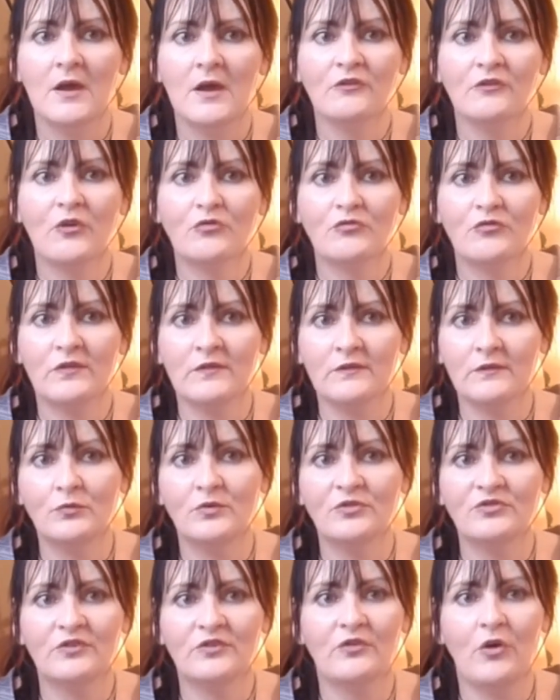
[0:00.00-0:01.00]
So crystal
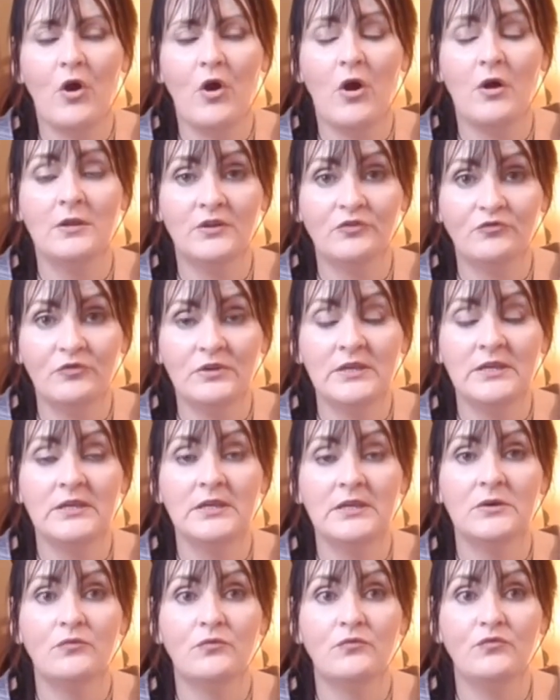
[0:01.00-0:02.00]
witches are
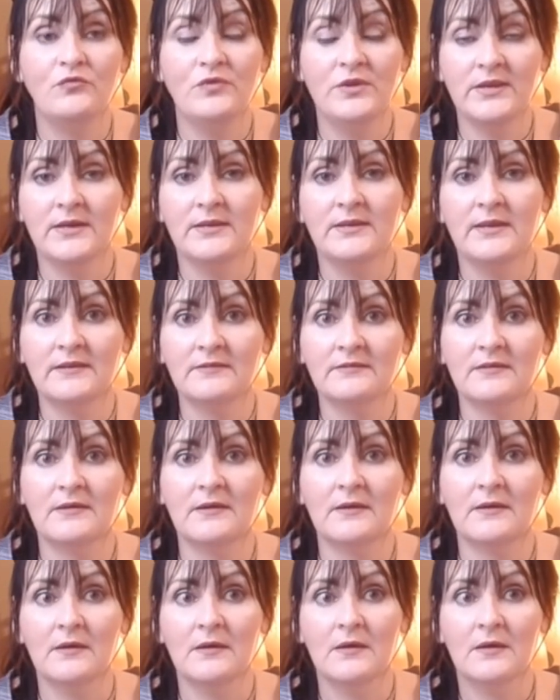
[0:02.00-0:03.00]
literally
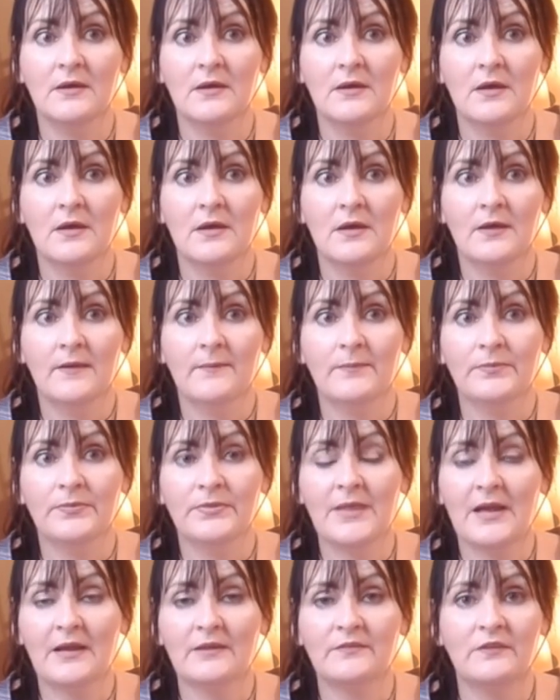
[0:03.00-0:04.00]
reconnecting
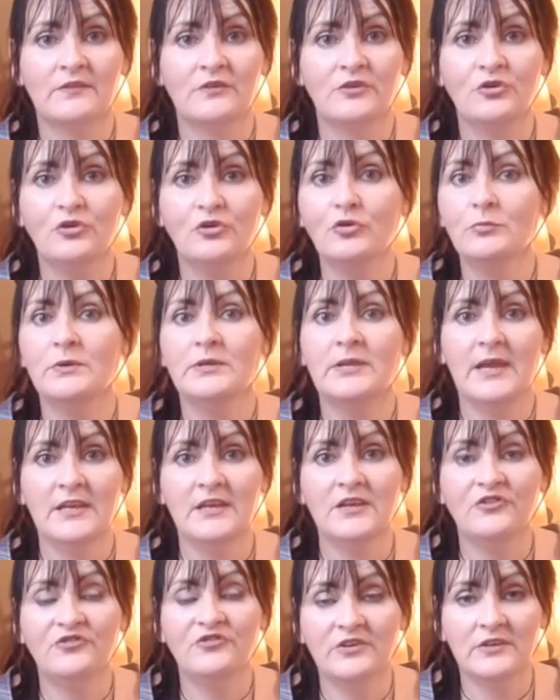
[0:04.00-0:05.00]
like this human
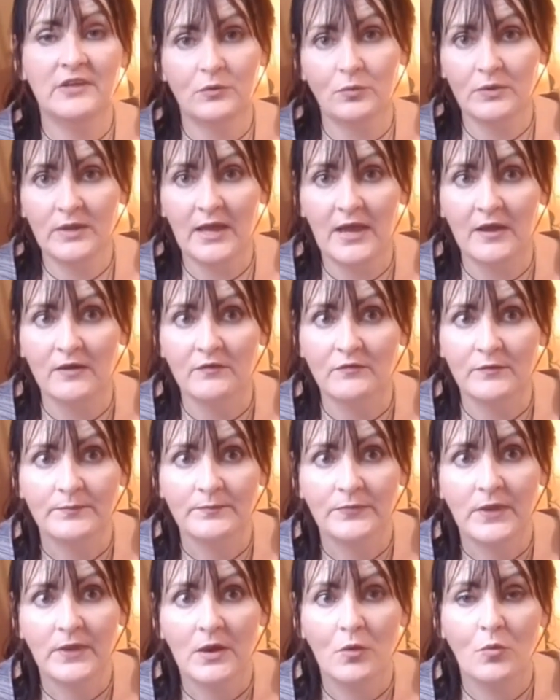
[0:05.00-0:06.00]
energy that we have
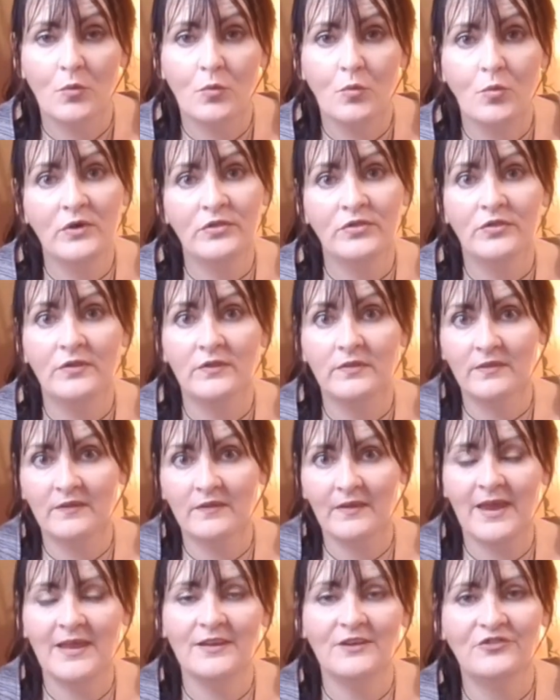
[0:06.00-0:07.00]
with
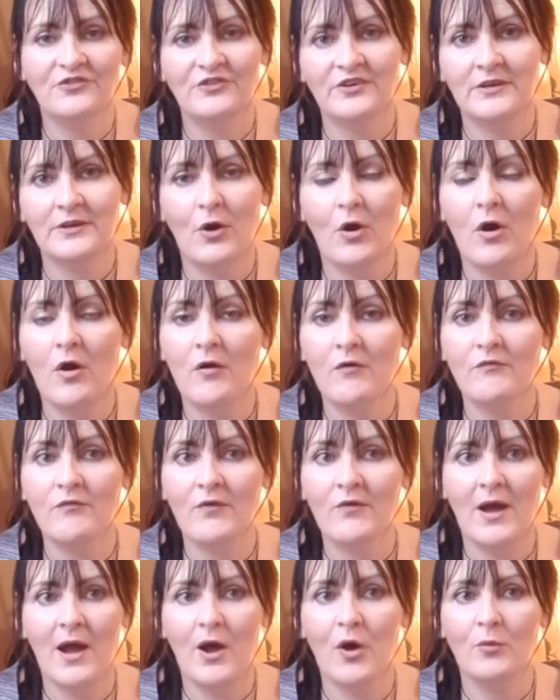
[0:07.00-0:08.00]
the energy
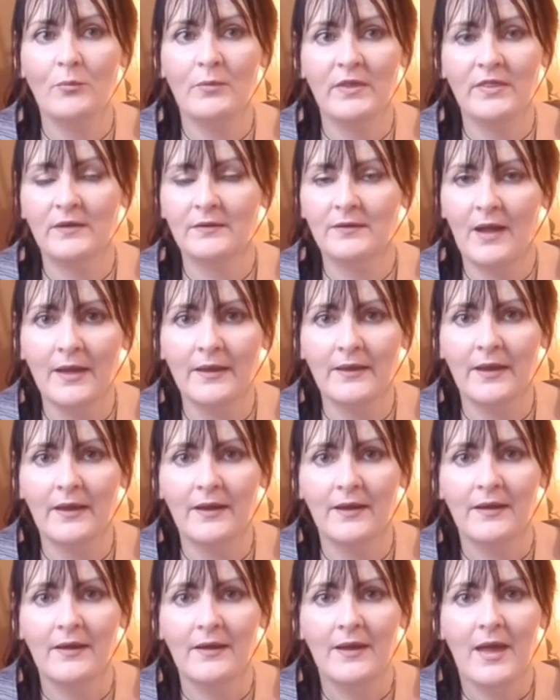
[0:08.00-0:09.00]
of our mother
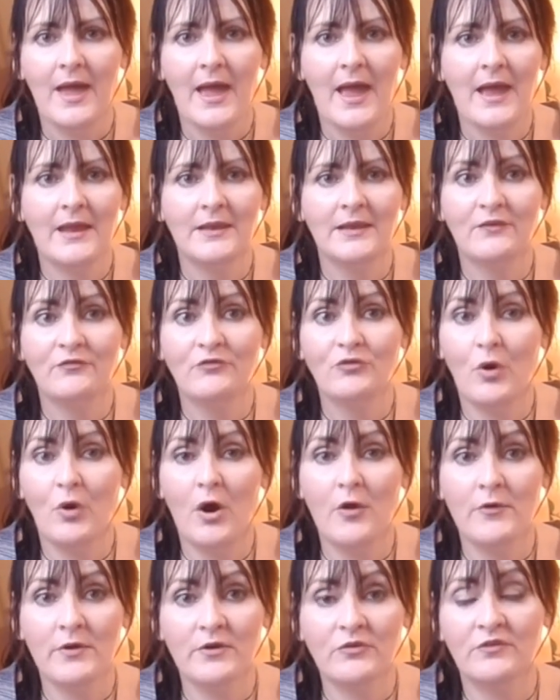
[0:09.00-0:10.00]
Gaia. And if you
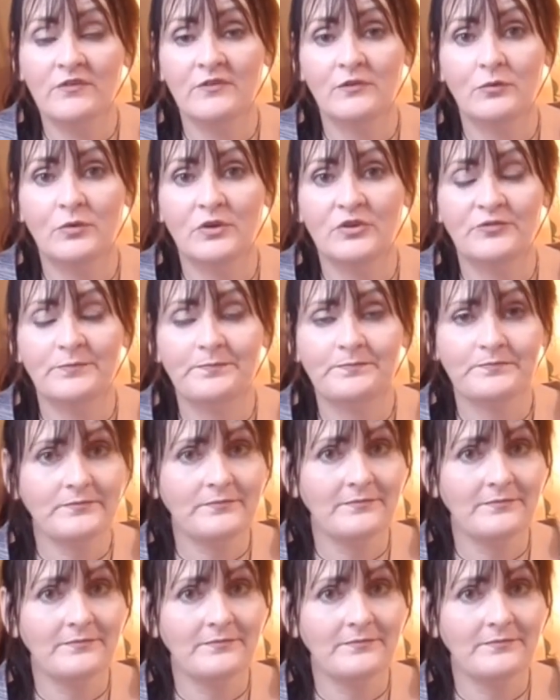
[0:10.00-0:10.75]
are a crystal witch,